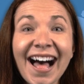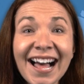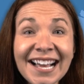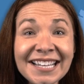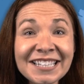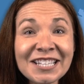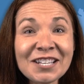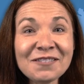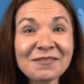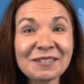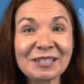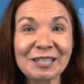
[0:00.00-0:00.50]

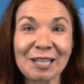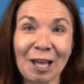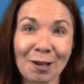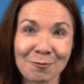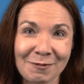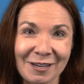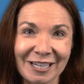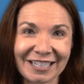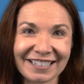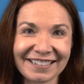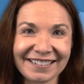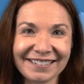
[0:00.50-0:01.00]
I live in
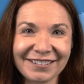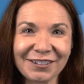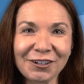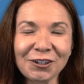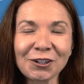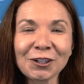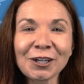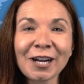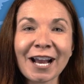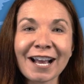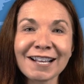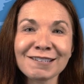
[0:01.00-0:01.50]
Lubbock,
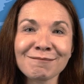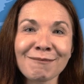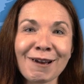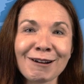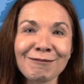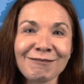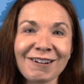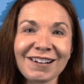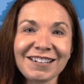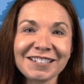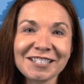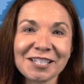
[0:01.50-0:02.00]
or as
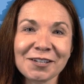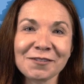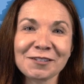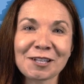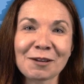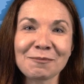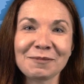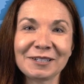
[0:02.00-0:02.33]
my relatives